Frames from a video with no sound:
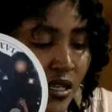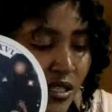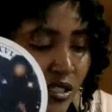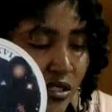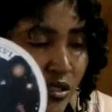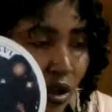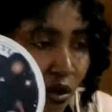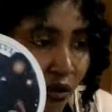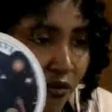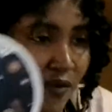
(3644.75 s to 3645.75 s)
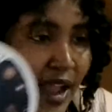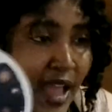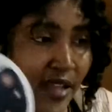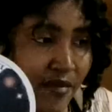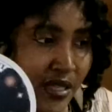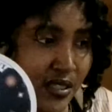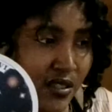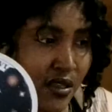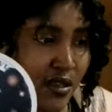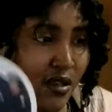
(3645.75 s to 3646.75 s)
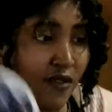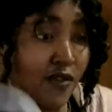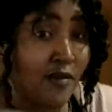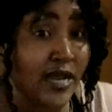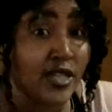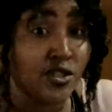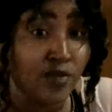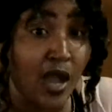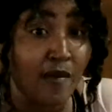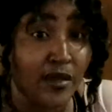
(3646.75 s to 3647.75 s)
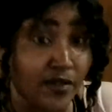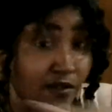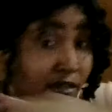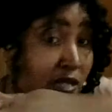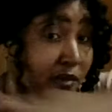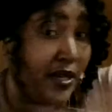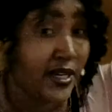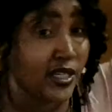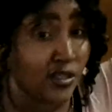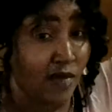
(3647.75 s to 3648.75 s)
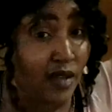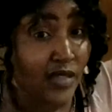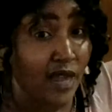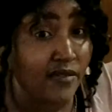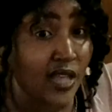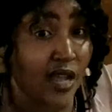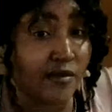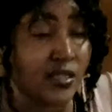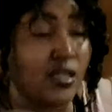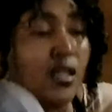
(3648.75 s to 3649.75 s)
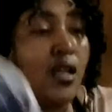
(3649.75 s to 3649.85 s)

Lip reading: soul fragments from that trauma you've experienced throughout lifetimes,